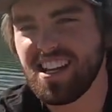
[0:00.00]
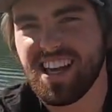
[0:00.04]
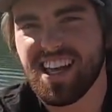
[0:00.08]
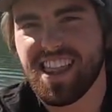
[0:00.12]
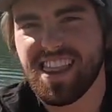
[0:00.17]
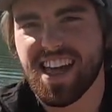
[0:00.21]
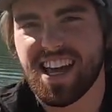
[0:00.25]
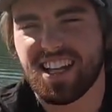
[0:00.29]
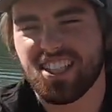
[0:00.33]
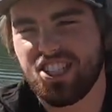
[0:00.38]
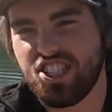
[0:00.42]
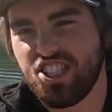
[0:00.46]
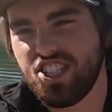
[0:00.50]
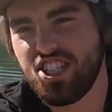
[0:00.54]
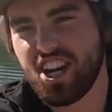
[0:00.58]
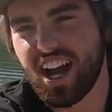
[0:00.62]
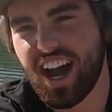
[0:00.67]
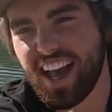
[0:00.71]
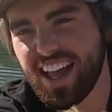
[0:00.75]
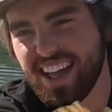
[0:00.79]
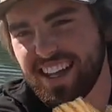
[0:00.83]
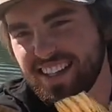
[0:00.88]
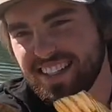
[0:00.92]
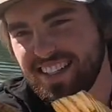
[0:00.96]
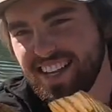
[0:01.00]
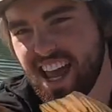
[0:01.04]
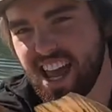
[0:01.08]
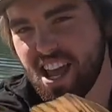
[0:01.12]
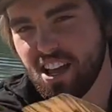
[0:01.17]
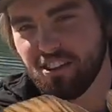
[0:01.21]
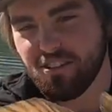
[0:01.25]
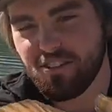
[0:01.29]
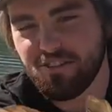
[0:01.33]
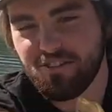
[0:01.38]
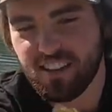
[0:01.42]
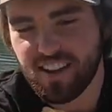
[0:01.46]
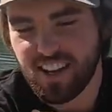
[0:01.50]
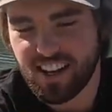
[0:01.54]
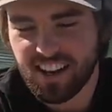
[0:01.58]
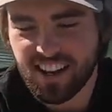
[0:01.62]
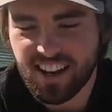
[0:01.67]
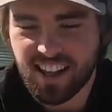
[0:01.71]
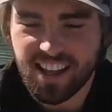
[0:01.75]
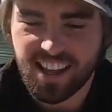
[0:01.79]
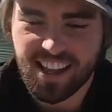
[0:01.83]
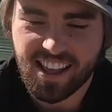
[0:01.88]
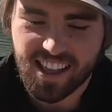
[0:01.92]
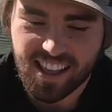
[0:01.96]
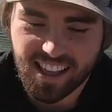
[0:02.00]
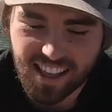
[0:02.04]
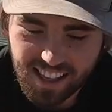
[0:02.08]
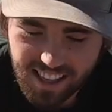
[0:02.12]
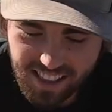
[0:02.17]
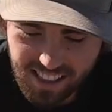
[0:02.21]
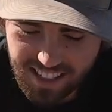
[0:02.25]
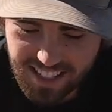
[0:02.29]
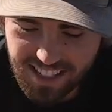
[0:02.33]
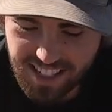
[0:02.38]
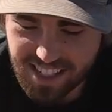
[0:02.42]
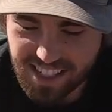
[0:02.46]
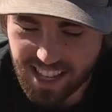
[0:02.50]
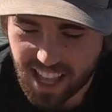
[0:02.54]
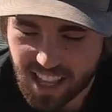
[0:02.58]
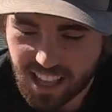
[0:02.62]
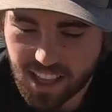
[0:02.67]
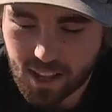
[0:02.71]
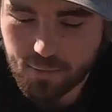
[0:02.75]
that giant tail fin. These things, I